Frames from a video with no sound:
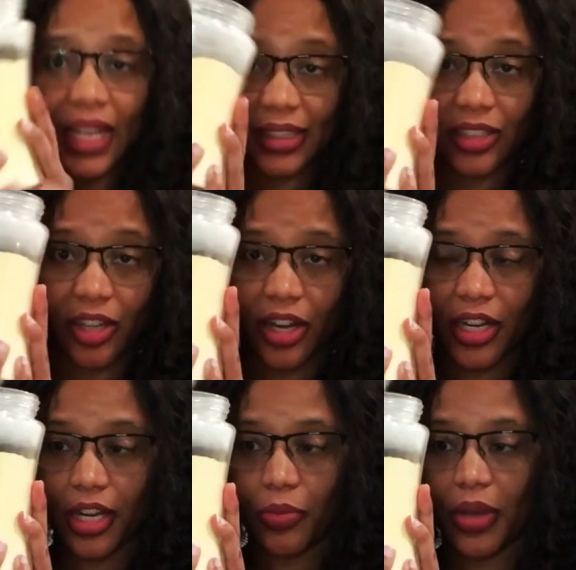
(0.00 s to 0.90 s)
get
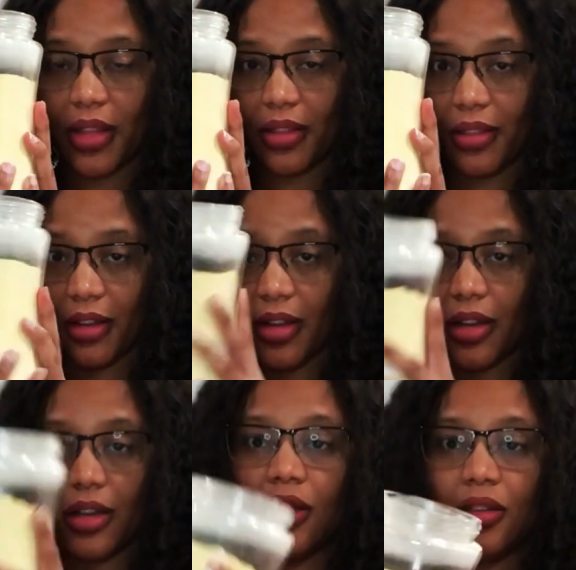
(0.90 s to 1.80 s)
started with
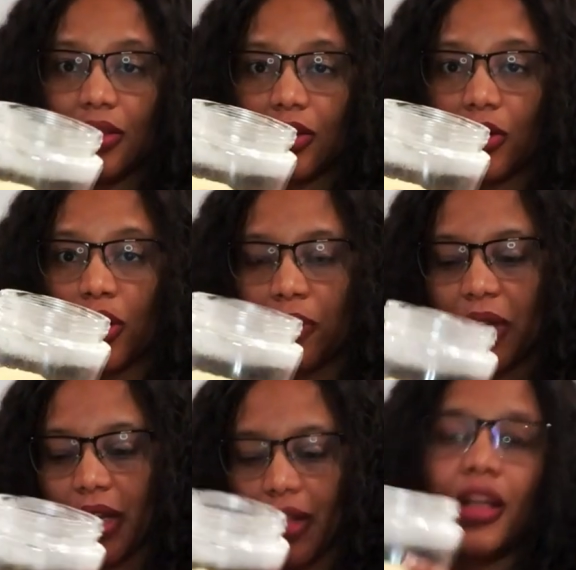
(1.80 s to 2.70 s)
the
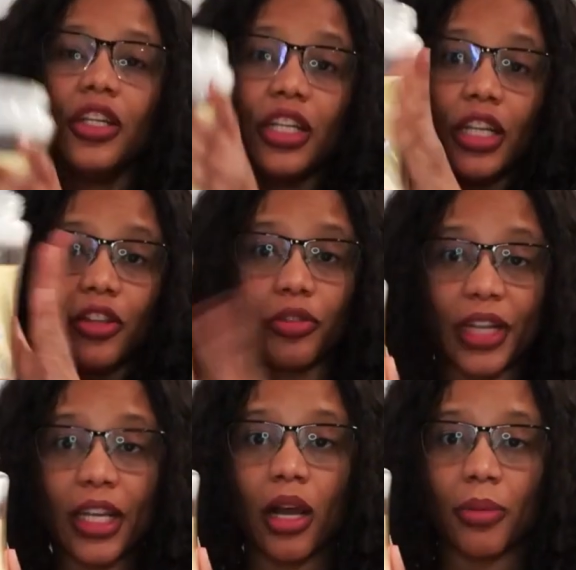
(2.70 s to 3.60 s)
cornmeal. You need
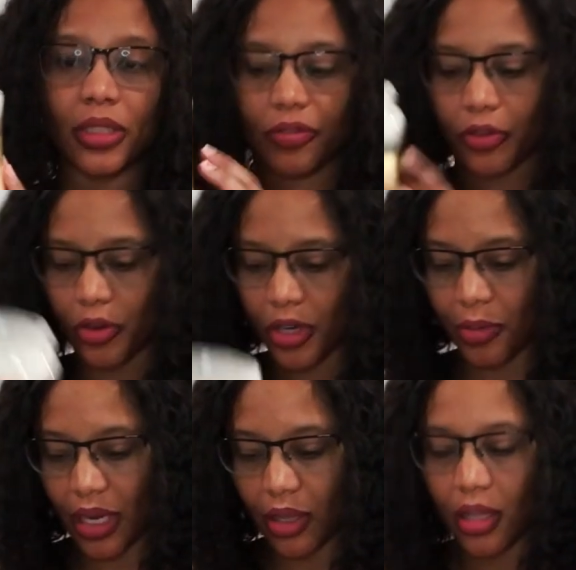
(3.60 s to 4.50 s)
three cups of
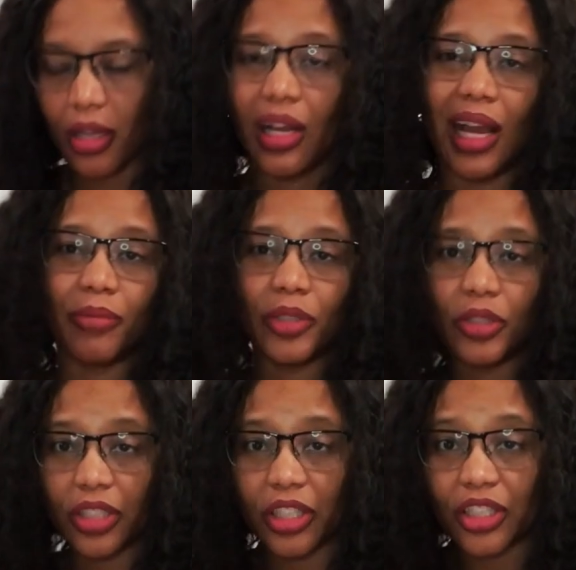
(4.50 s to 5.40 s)
cornmeal. I'm
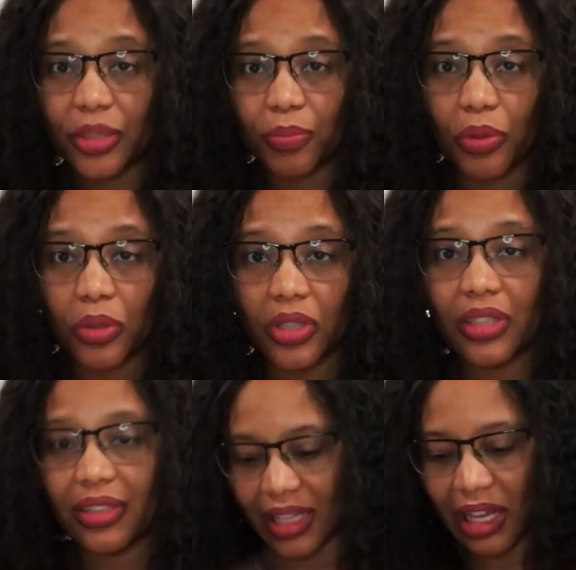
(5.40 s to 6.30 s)
using a
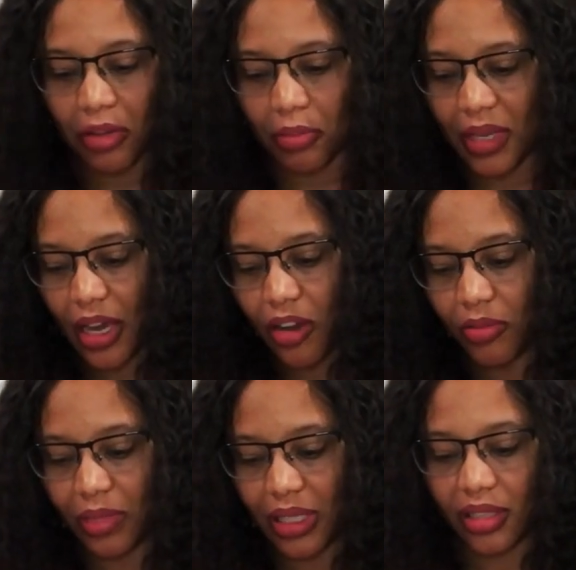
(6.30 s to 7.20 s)
spoon to help me
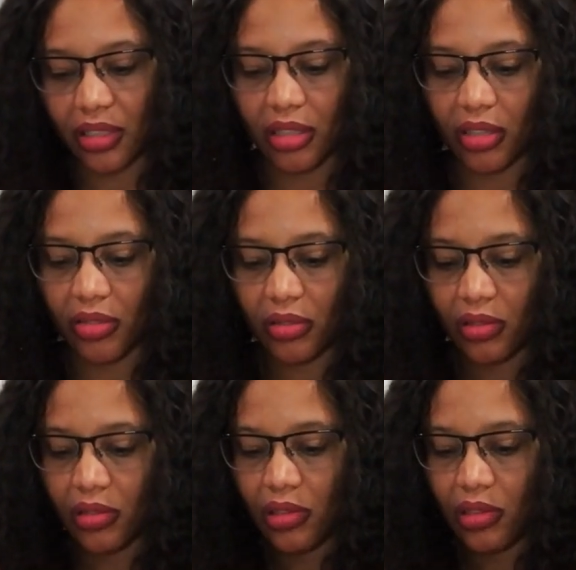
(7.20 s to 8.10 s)
out because you know,
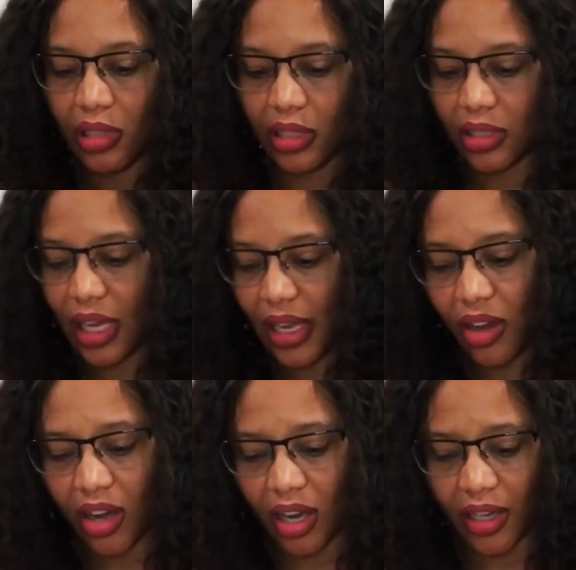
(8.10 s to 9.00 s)
it's kind of
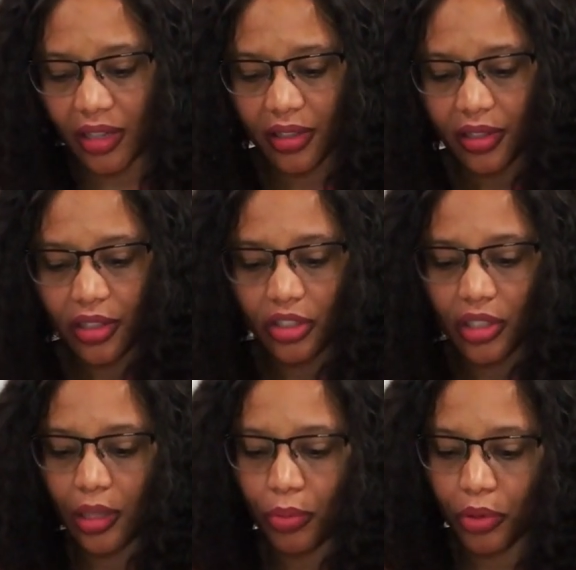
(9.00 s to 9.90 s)
hard
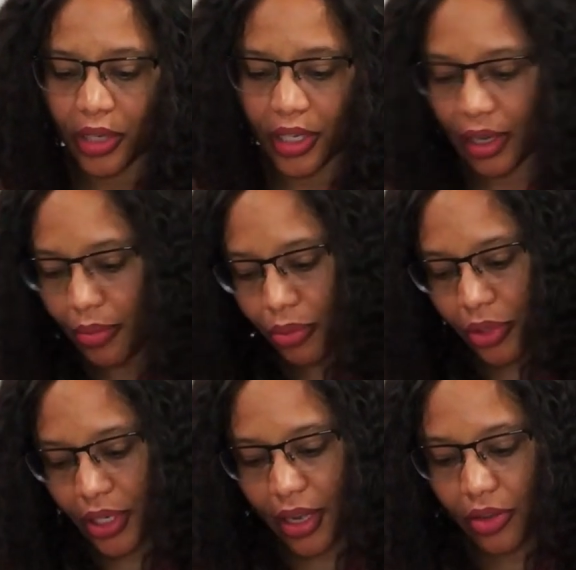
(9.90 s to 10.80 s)
trying to pour it,
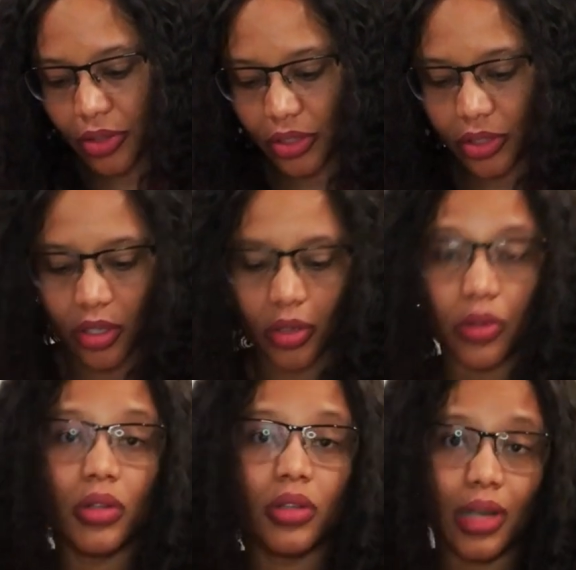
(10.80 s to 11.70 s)
pour it out. So
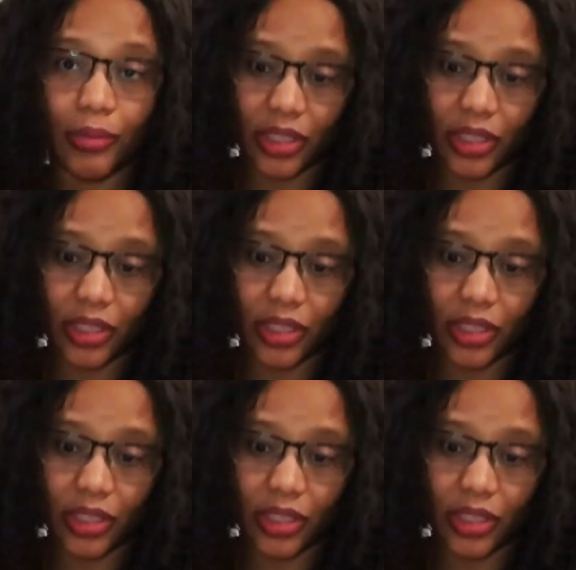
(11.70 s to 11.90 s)
I'm